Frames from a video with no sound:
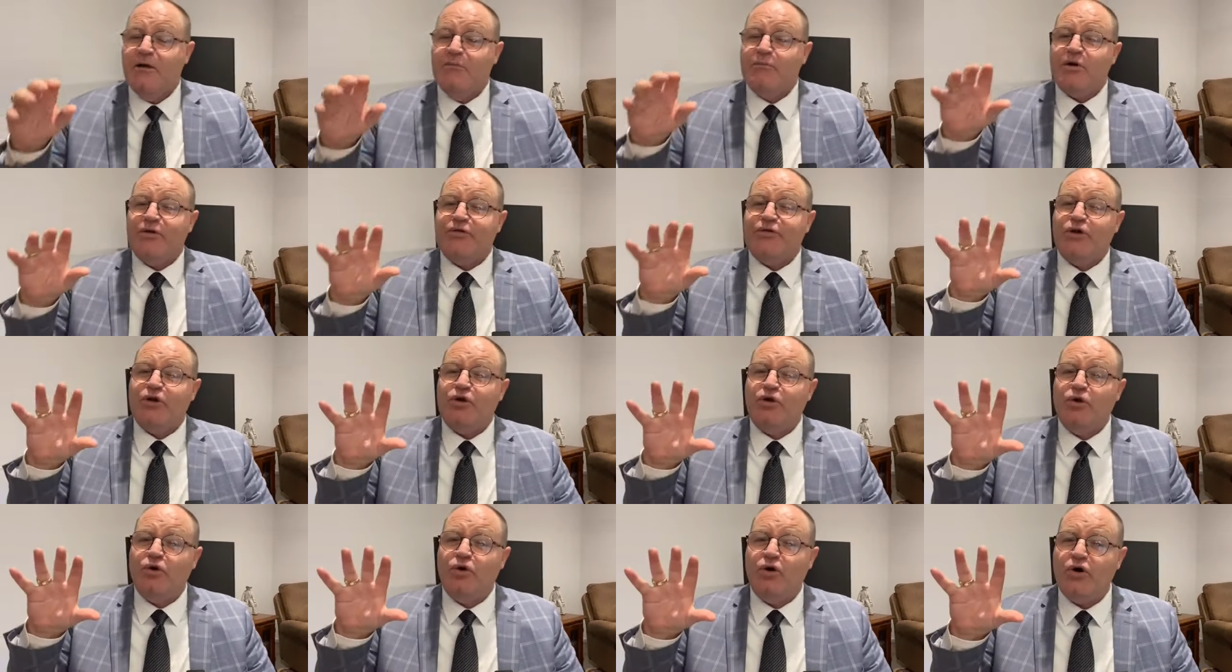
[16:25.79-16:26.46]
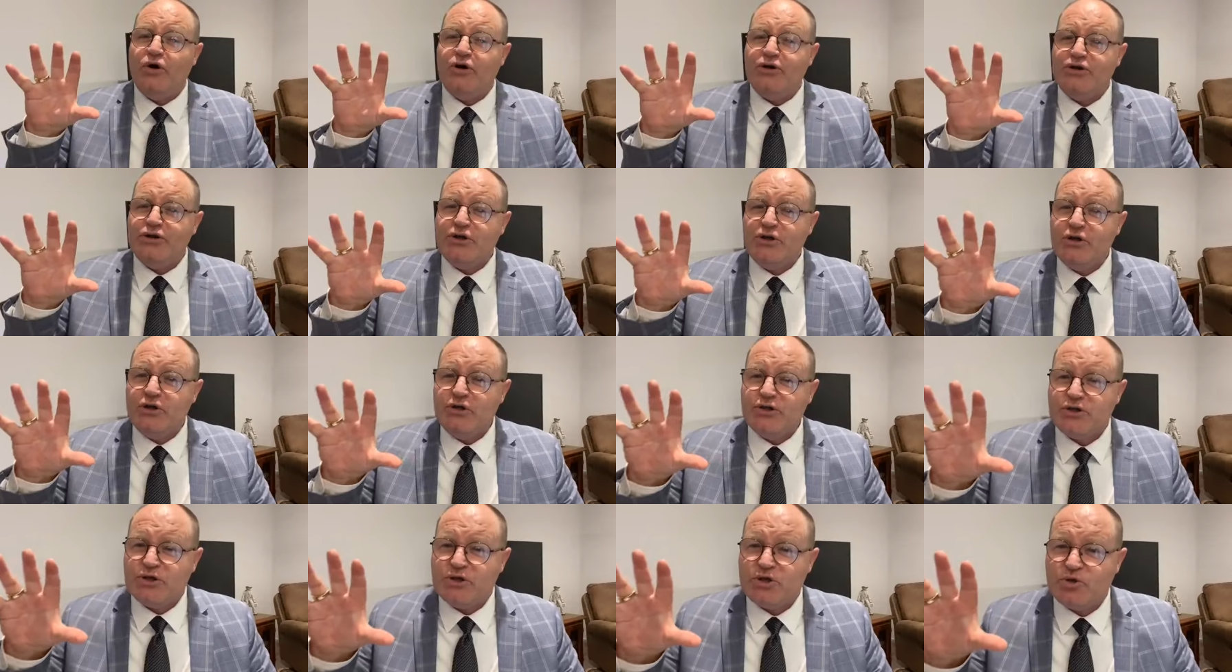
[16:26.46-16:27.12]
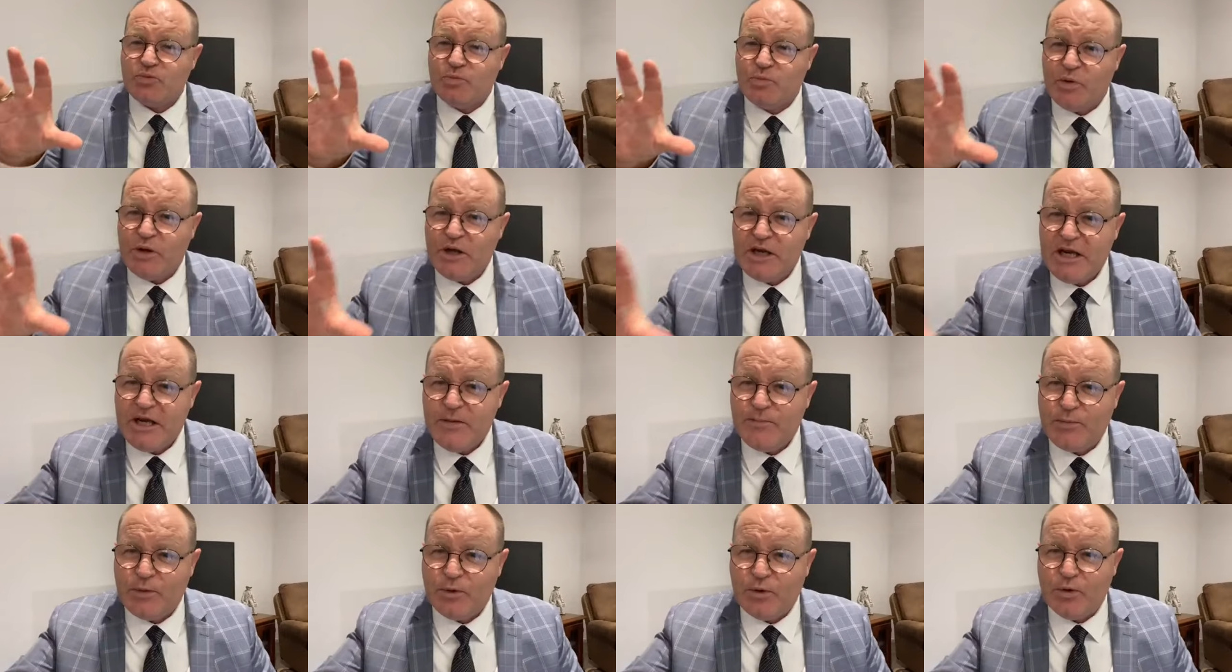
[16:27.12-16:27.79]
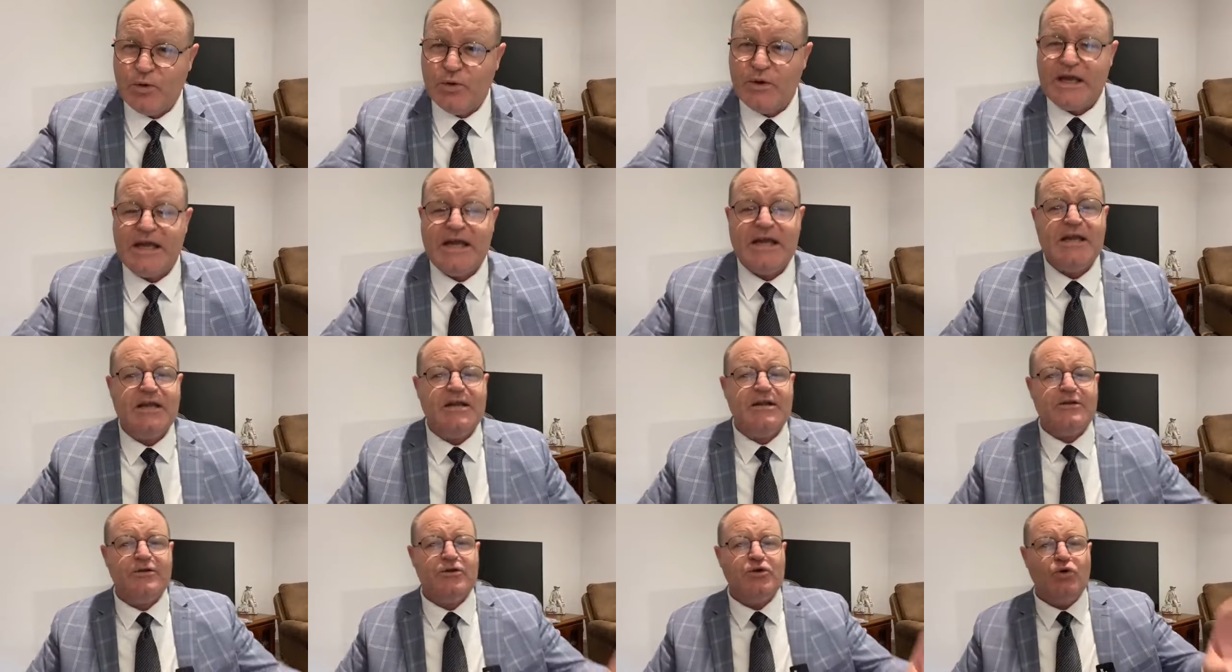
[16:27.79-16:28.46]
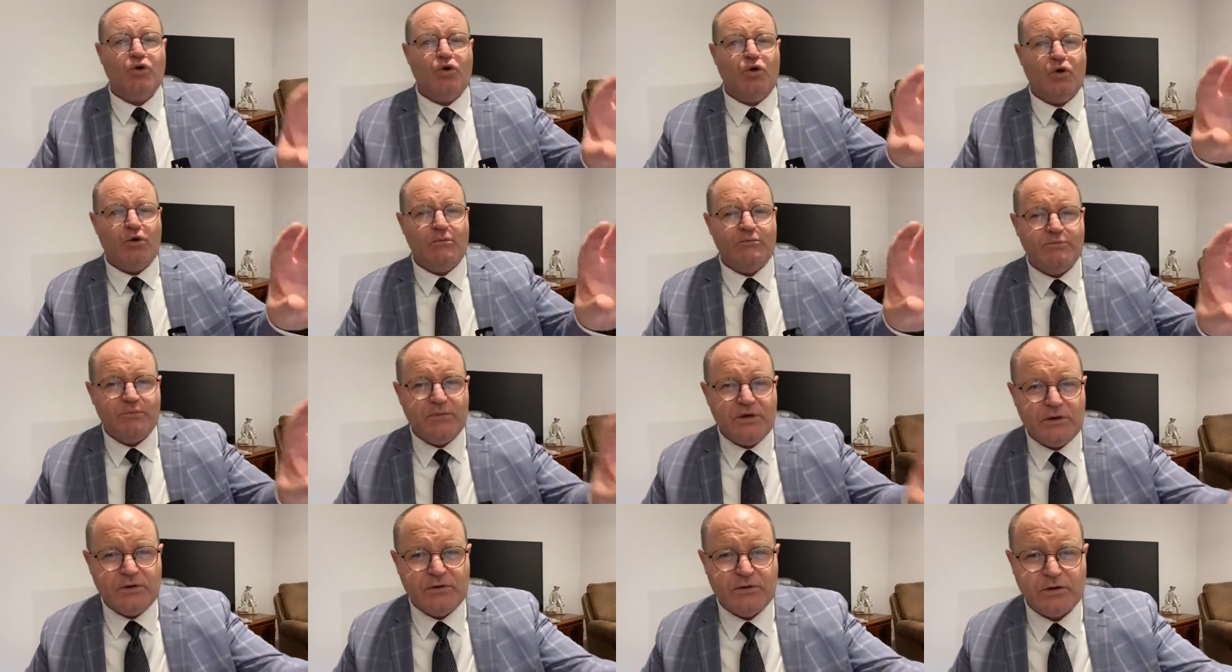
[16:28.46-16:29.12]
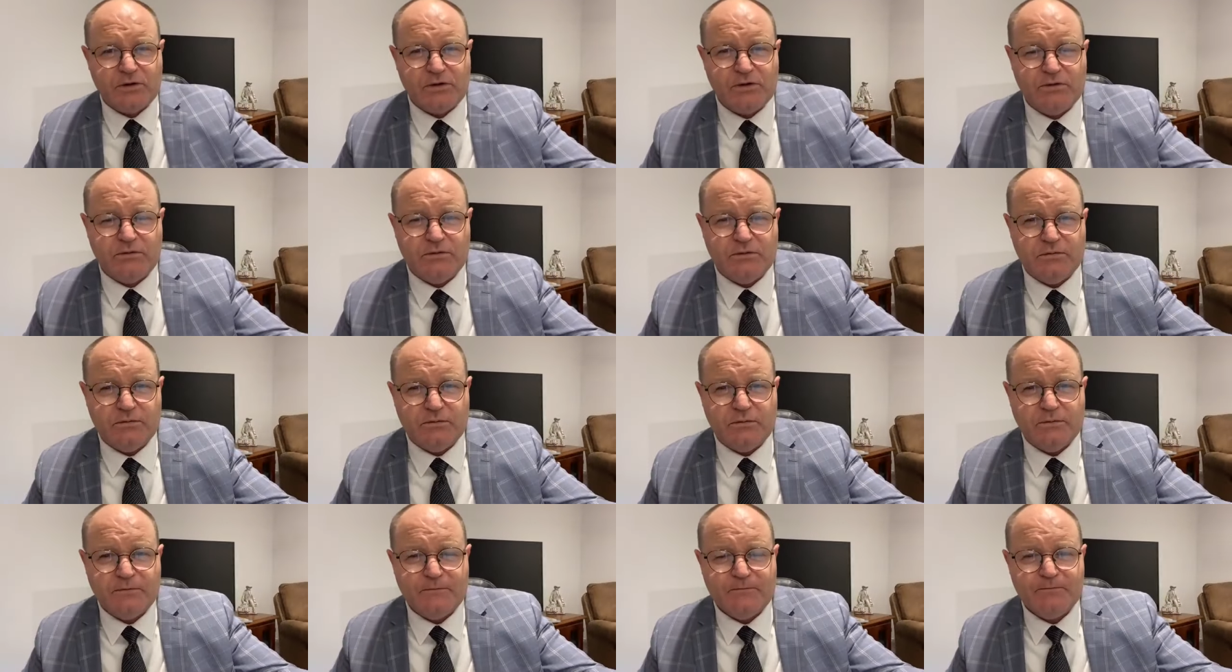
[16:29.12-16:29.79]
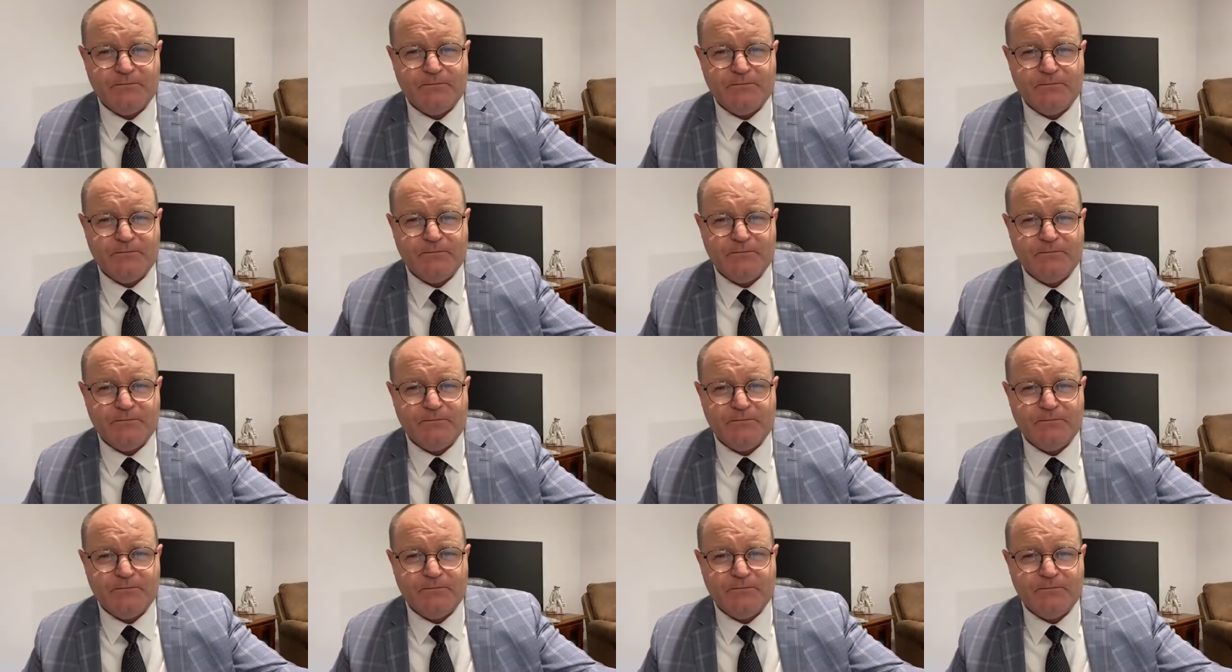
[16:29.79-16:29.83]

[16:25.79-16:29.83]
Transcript: But the Lord uses people in your miracle.